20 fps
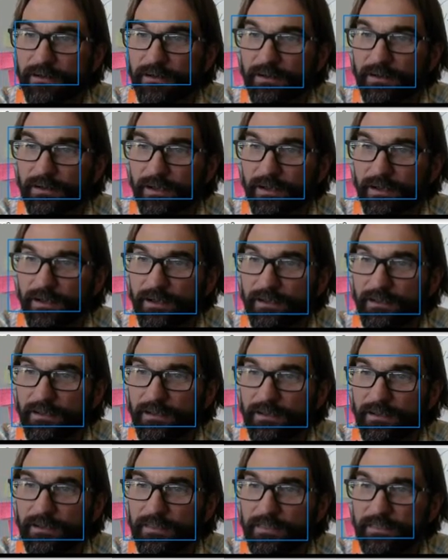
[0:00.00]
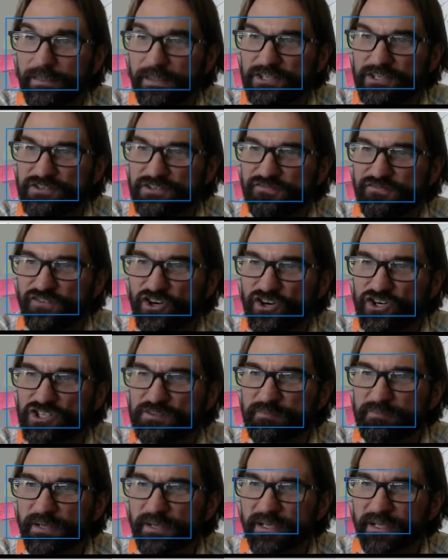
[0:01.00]
Huh? His
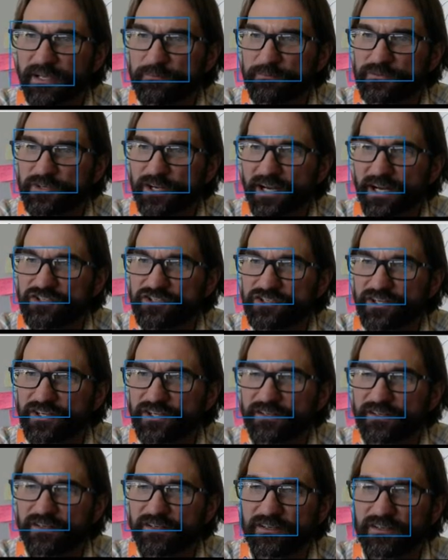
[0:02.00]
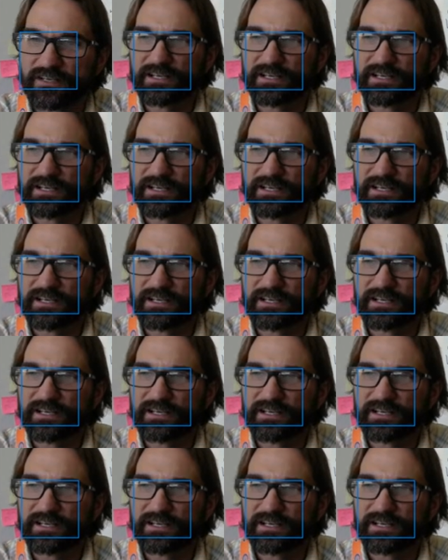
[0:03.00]
first big objection